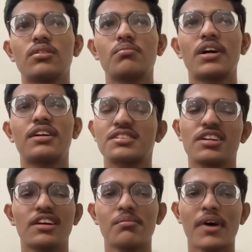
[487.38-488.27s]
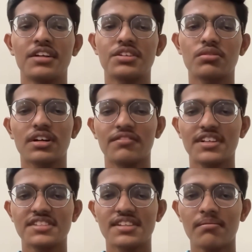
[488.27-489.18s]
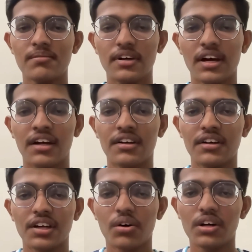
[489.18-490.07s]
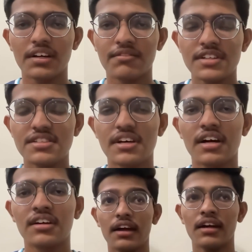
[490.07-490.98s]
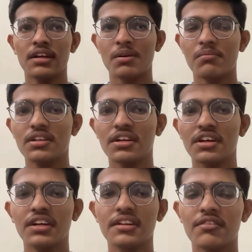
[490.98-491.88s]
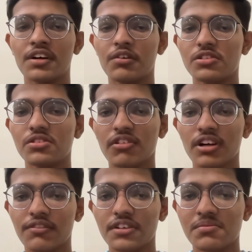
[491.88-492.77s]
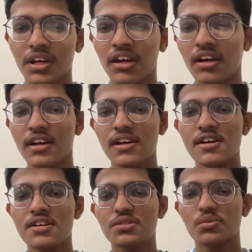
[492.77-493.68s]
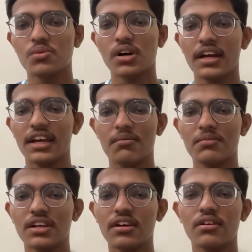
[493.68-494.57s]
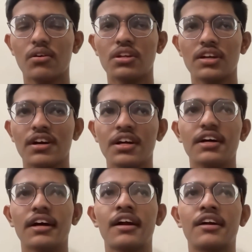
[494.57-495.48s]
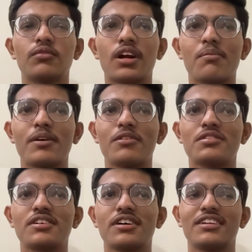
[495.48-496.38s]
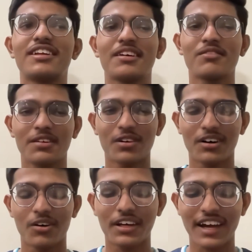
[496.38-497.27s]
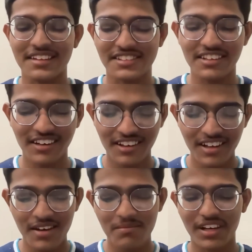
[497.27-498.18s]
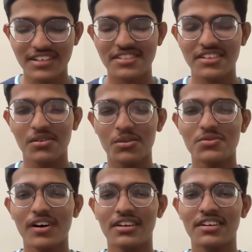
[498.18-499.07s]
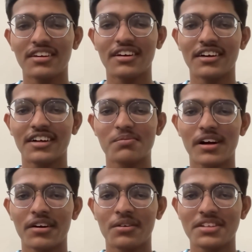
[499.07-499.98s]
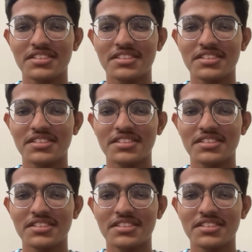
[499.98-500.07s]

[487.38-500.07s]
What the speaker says: But still I managed to convince them, and they got convinced. And I remember the date, the event was on 21st May. So I came there on the event, and what happened was the event got cancelled because the host father expired on the